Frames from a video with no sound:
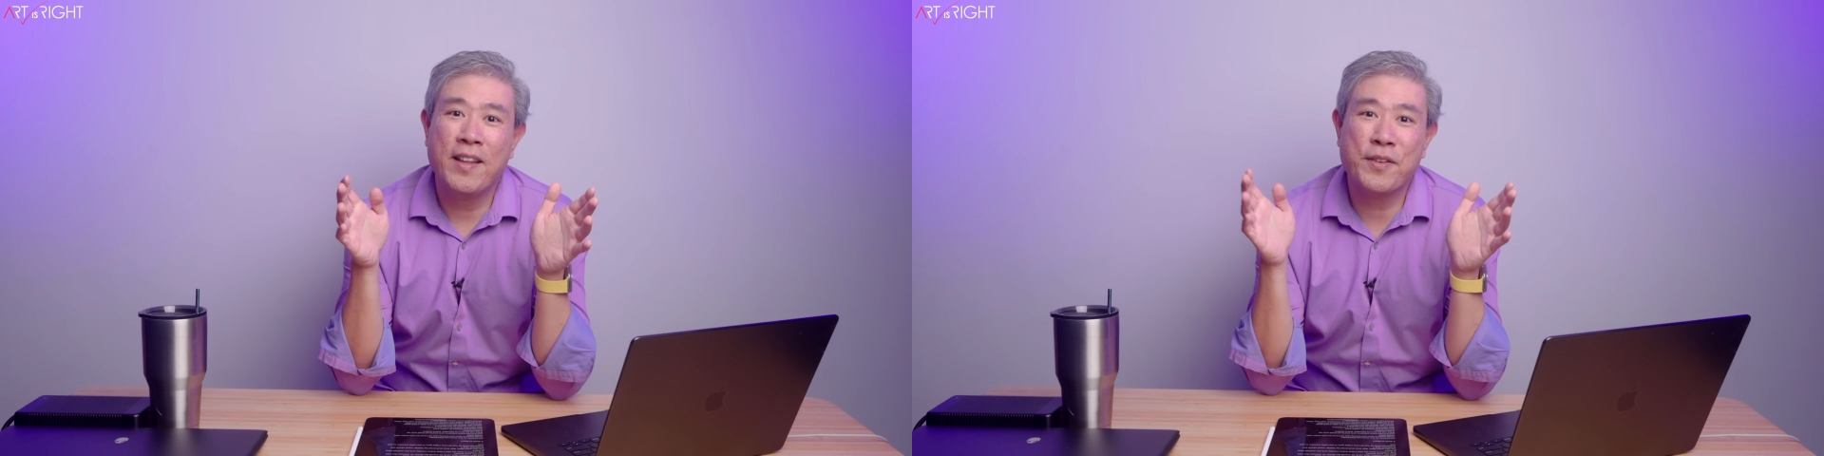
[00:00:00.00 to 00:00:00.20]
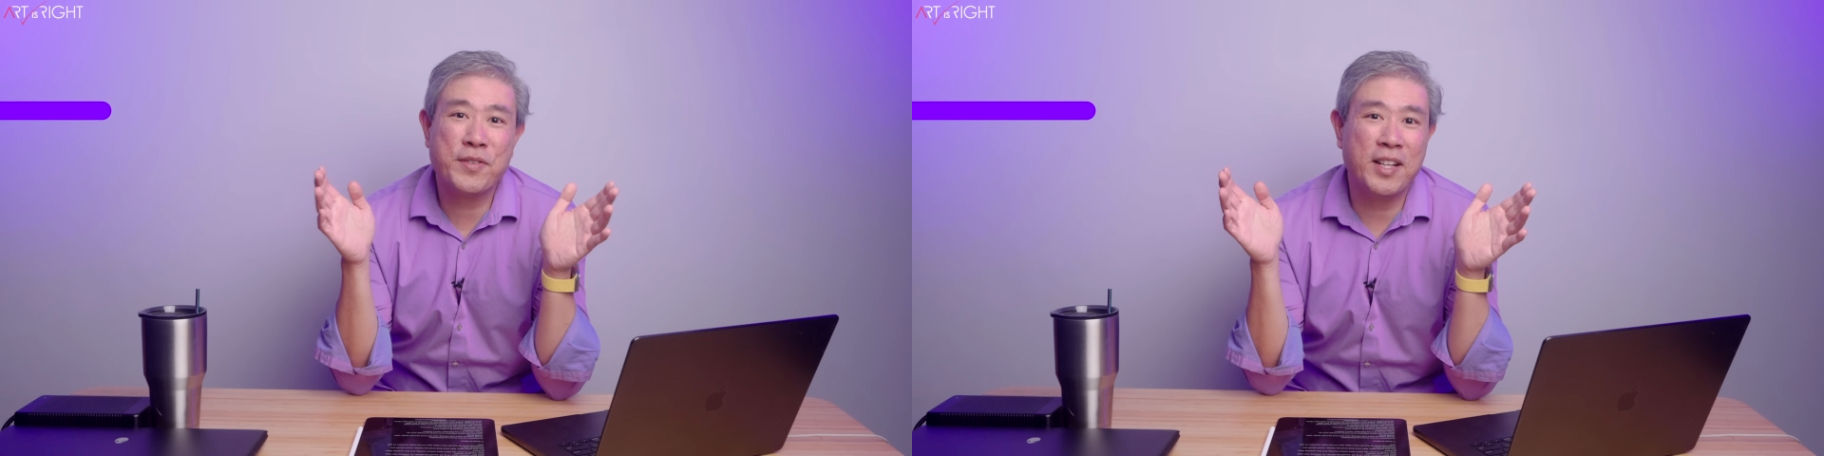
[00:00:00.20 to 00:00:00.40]

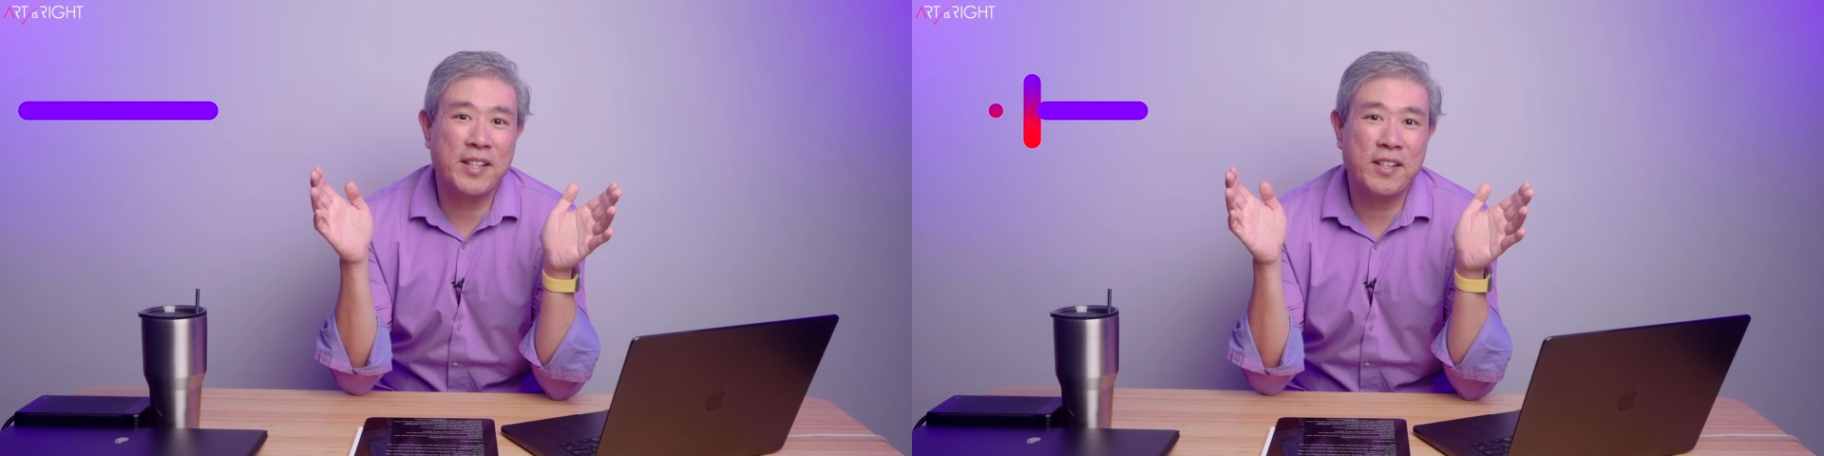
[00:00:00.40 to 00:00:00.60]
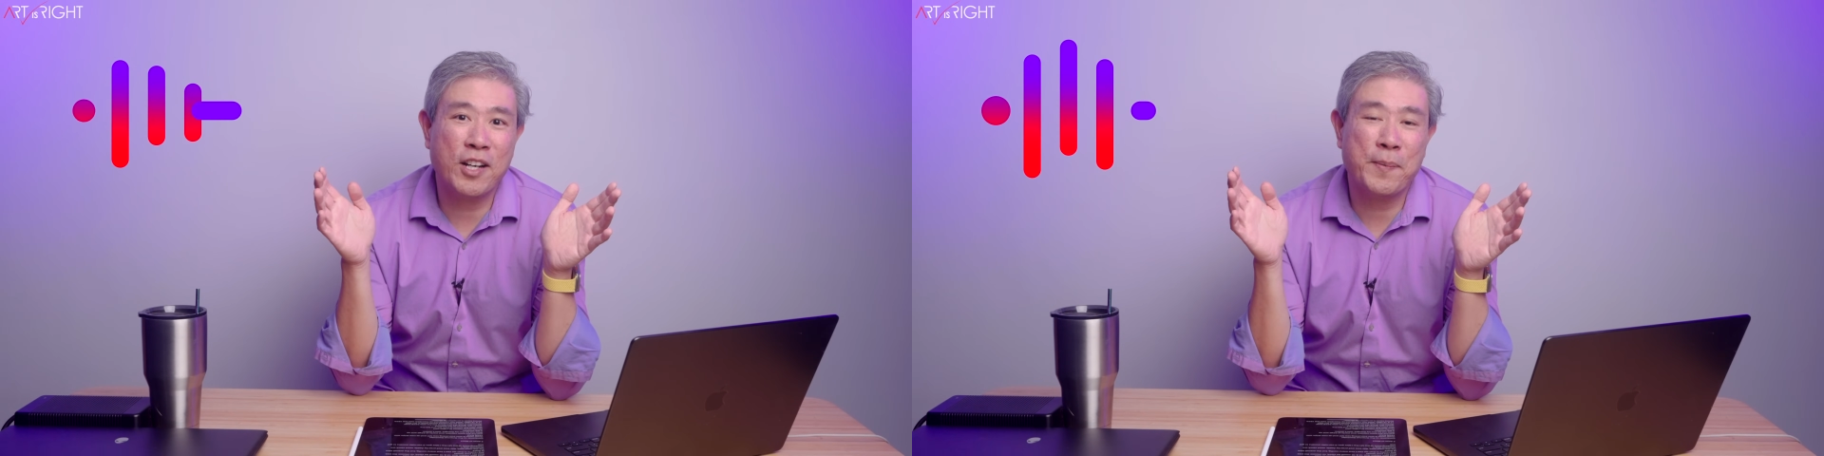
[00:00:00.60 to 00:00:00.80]
There's a
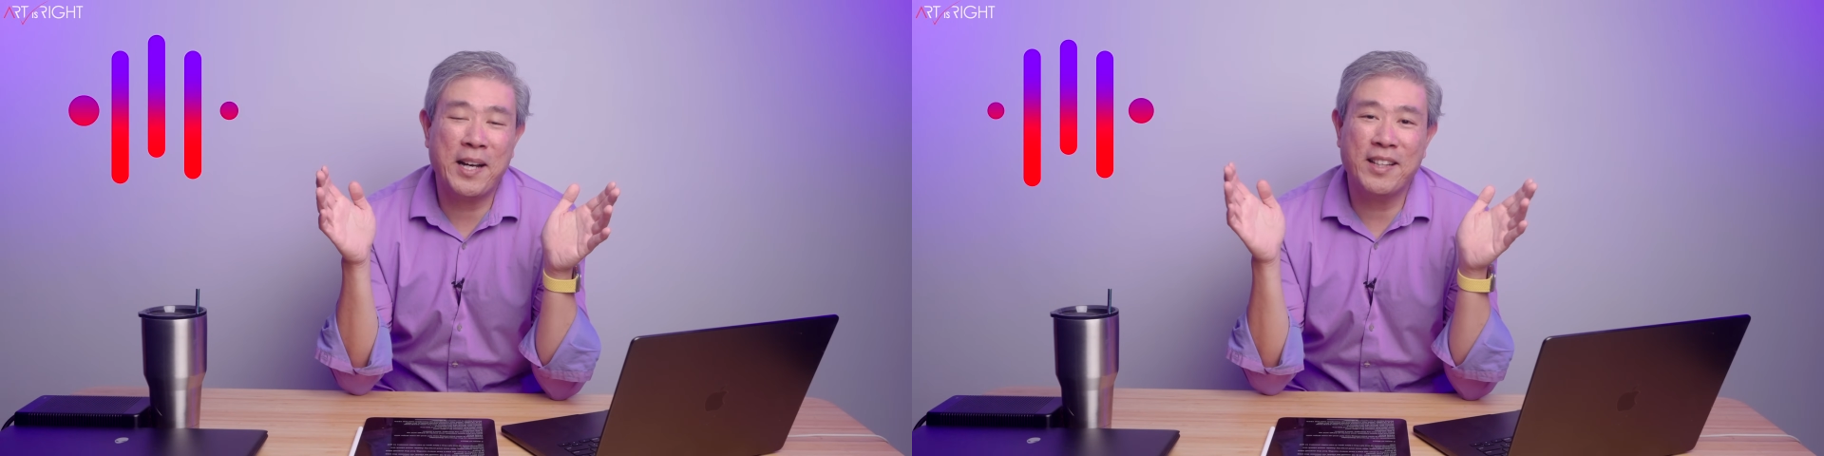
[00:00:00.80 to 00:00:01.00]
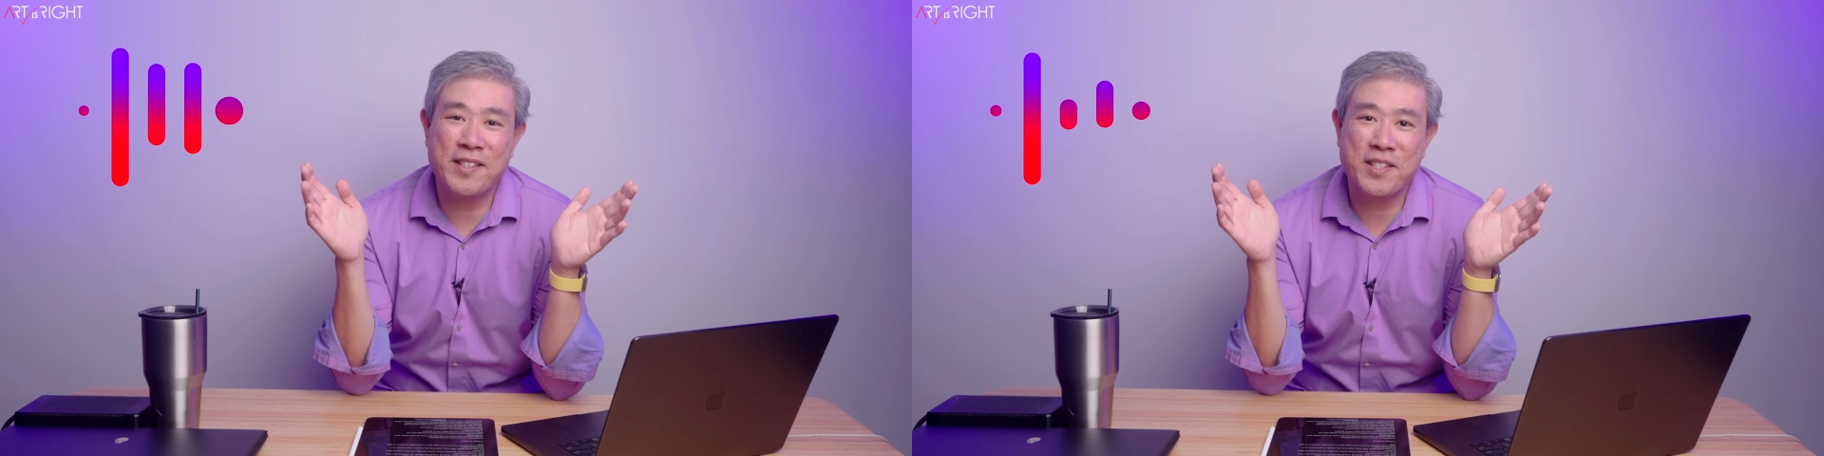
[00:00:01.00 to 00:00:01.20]
lot to talk
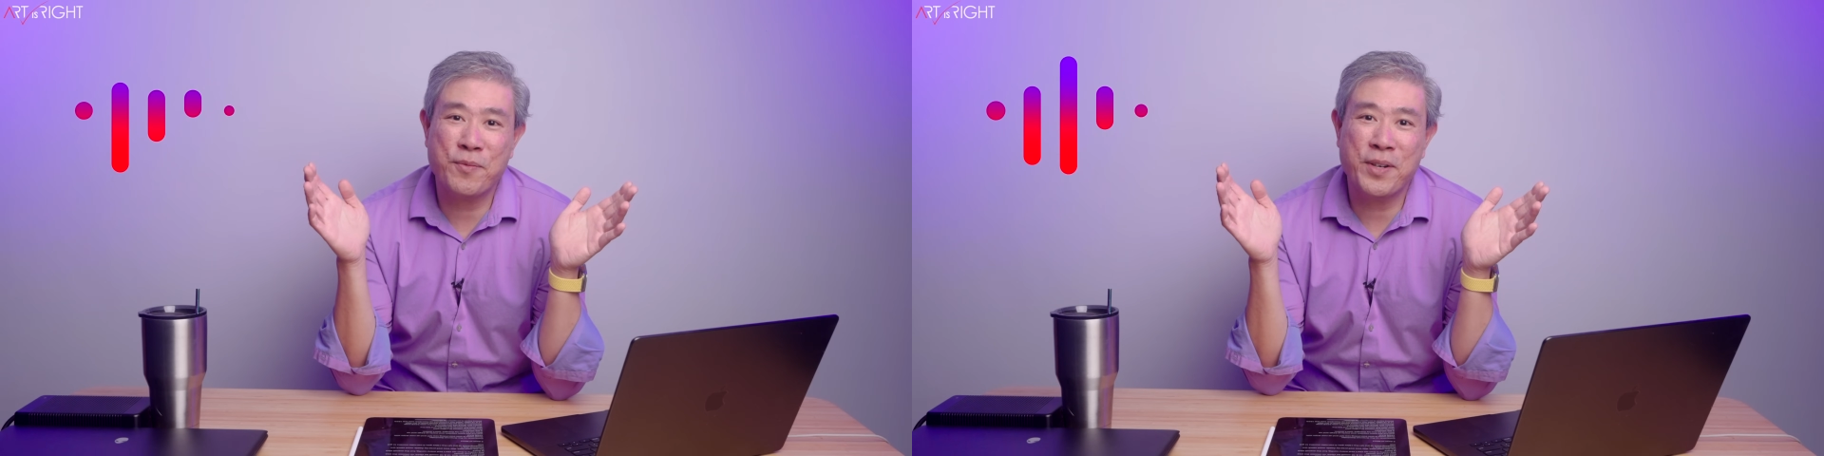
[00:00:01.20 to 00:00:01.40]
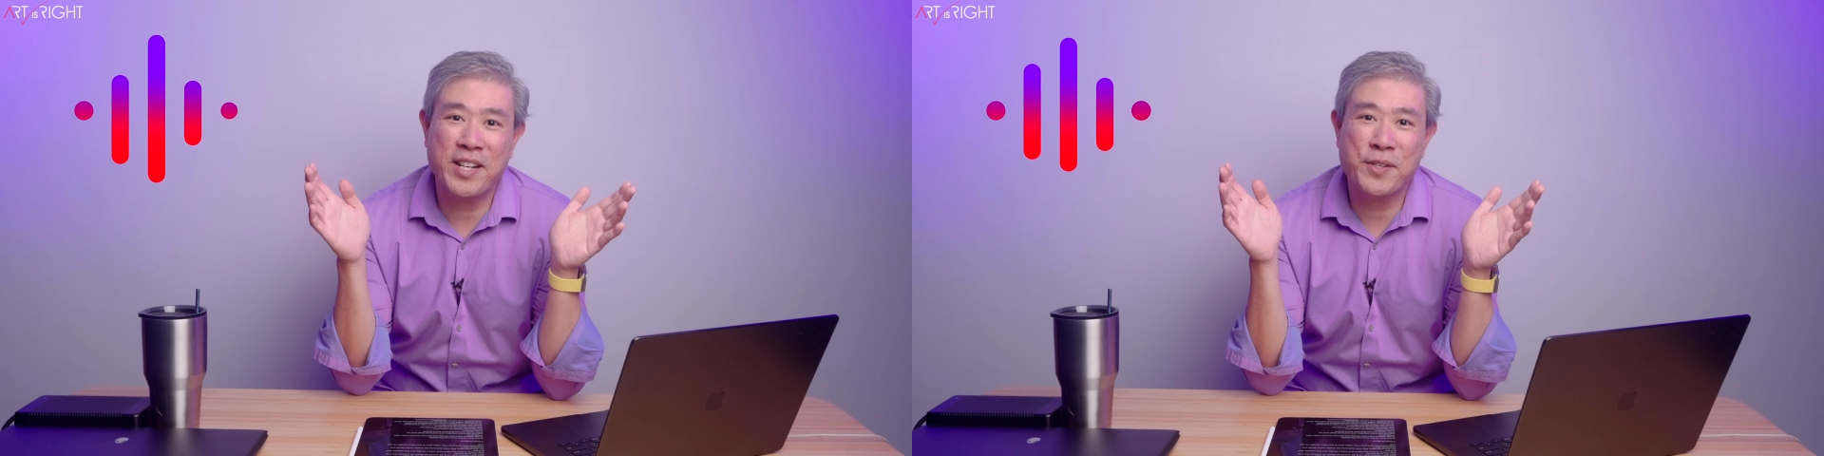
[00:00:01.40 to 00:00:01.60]
about. Let's
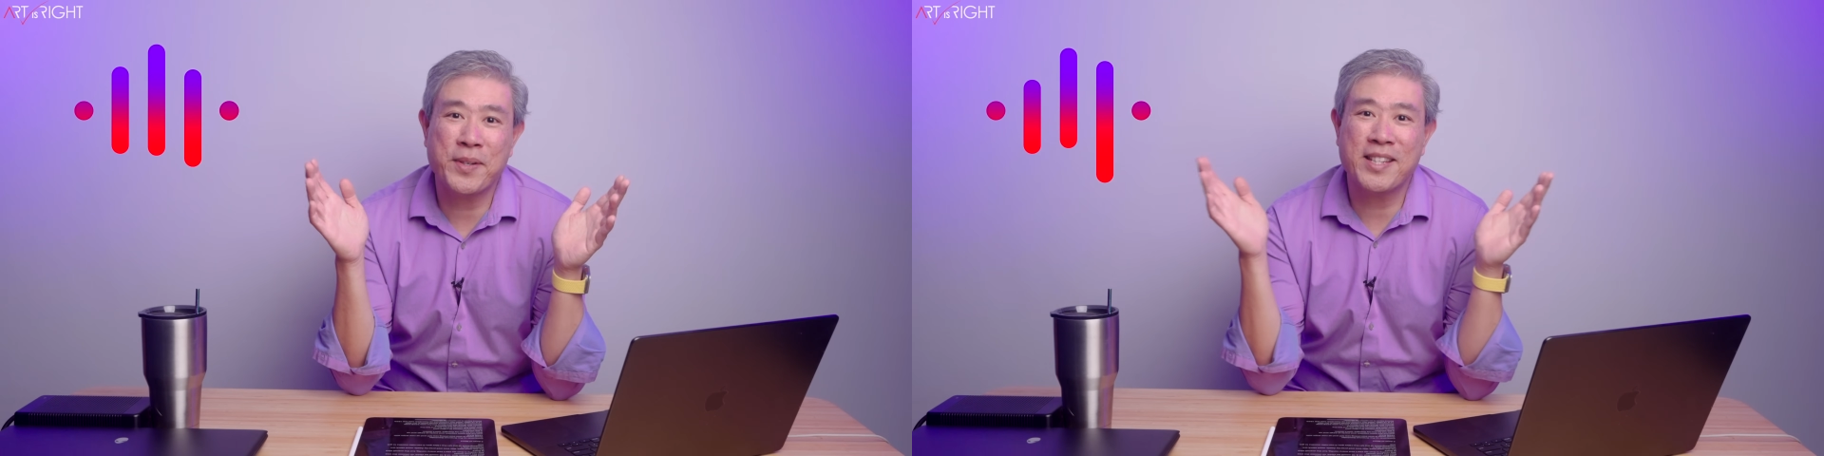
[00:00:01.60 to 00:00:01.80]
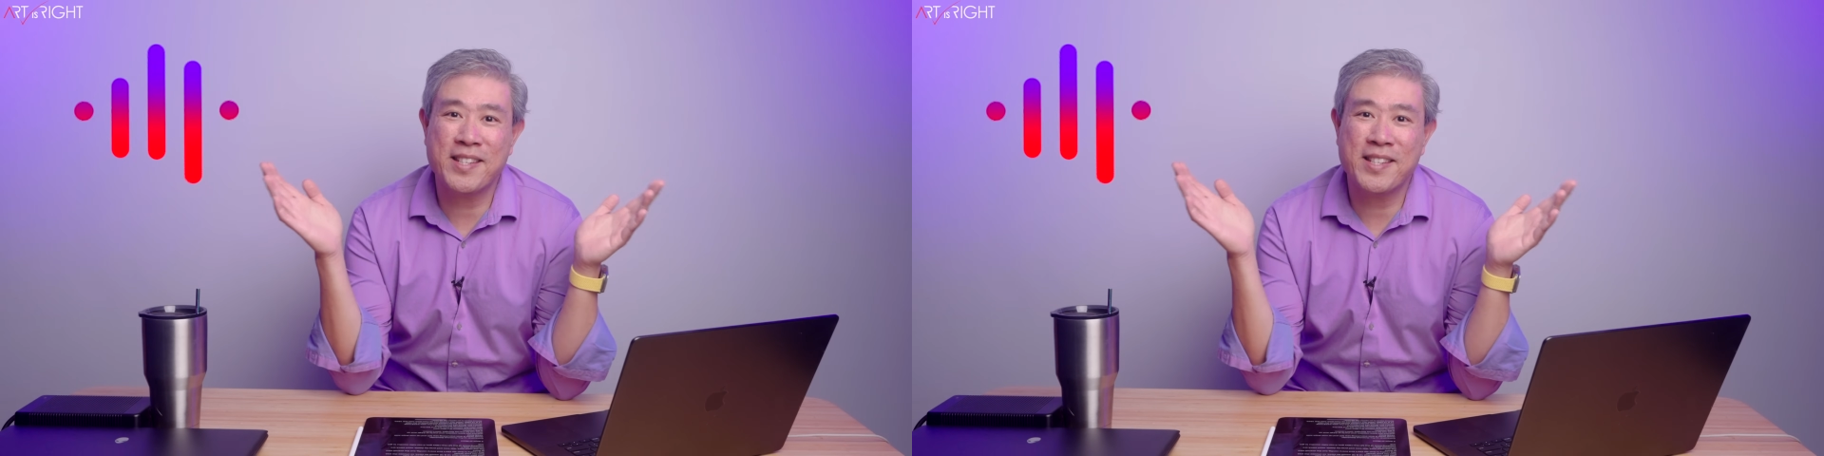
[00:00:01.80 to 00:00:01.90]
jump right into it.